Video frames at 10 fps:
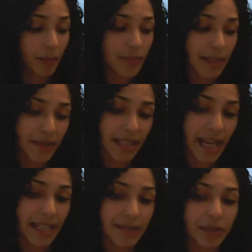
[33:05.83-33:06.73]
Something
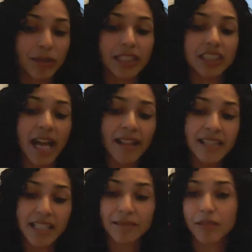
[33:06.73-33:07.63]
that has been really
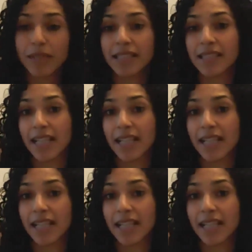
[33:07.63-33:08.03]
challenging for me since